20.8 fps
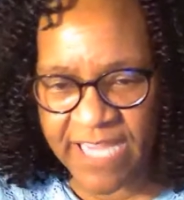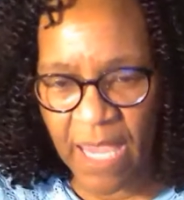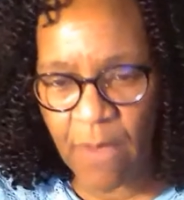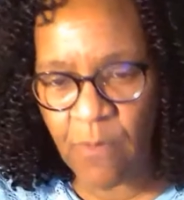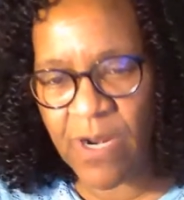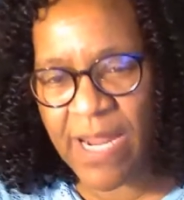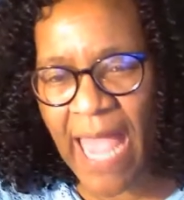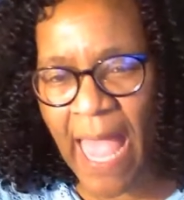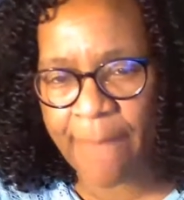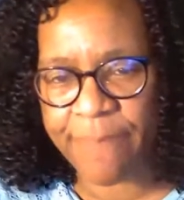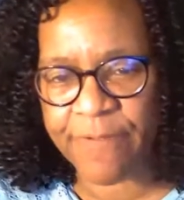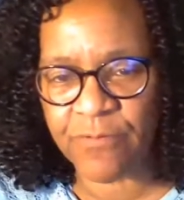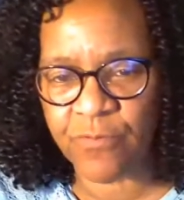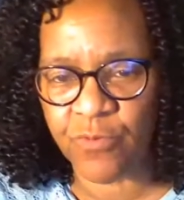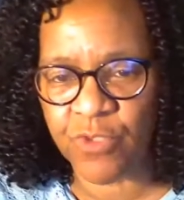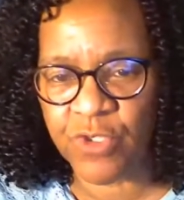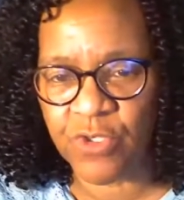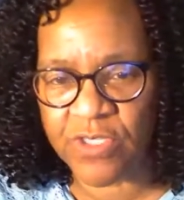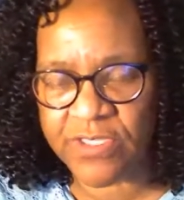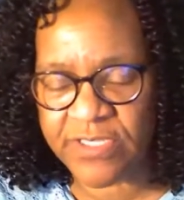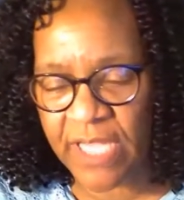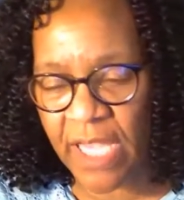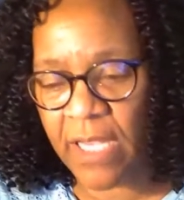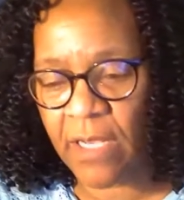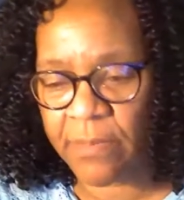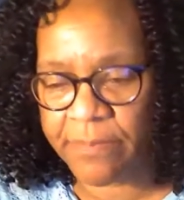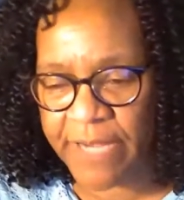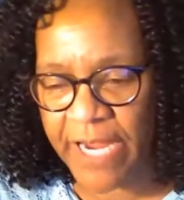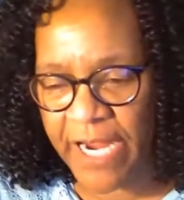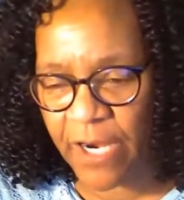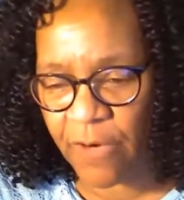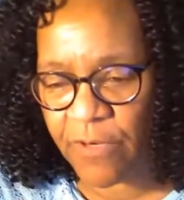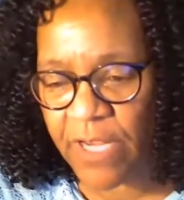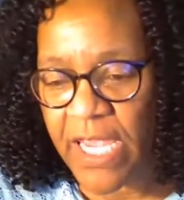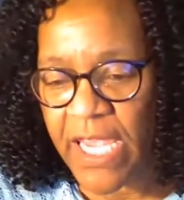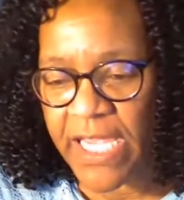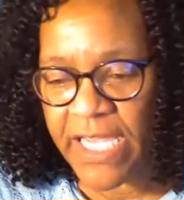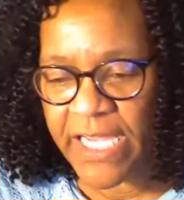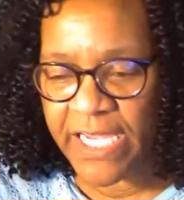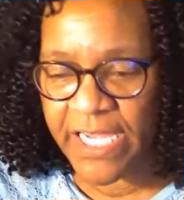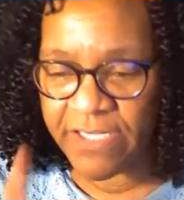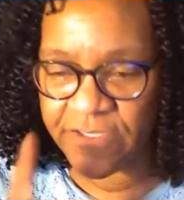gonna tell you what happens when you're a bearer.
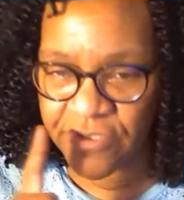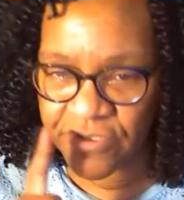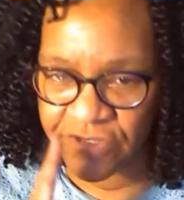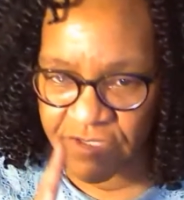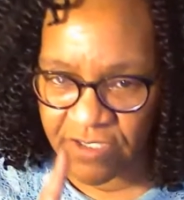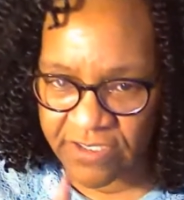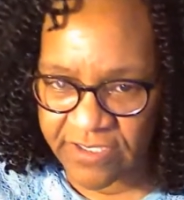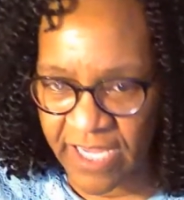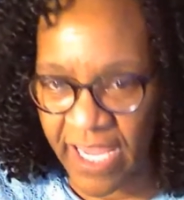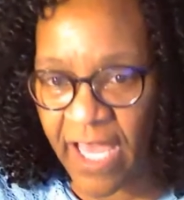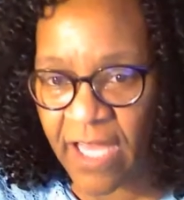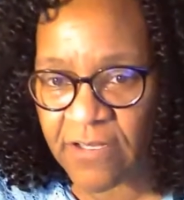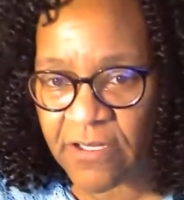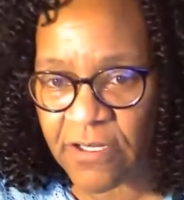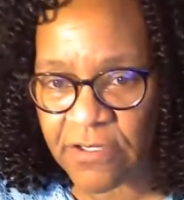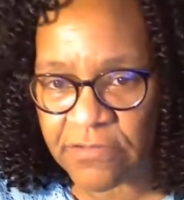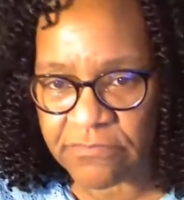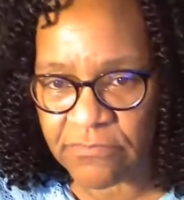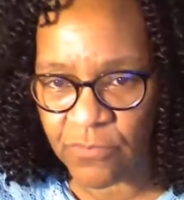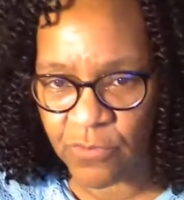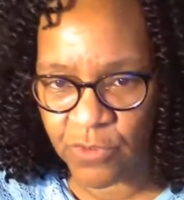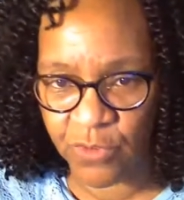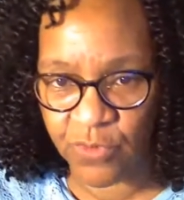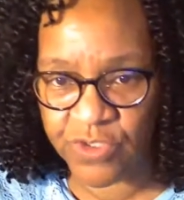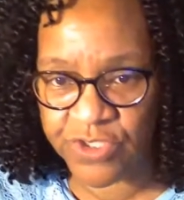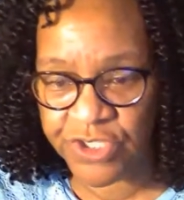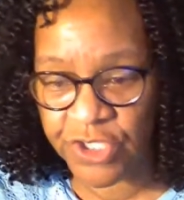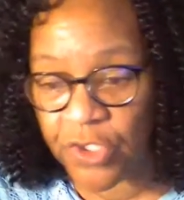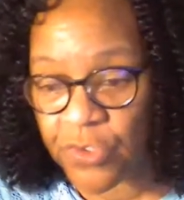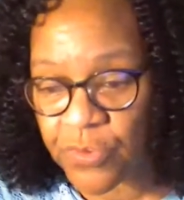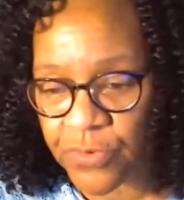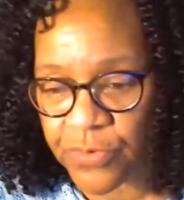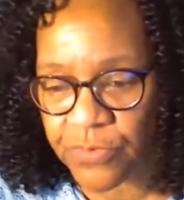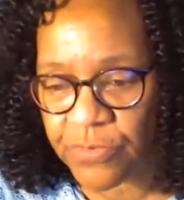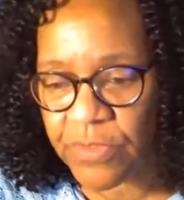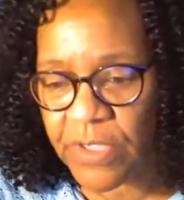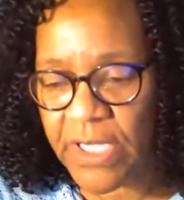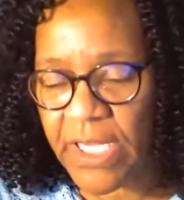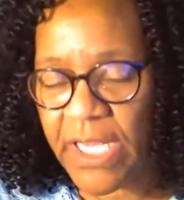It injures the teller, who's you.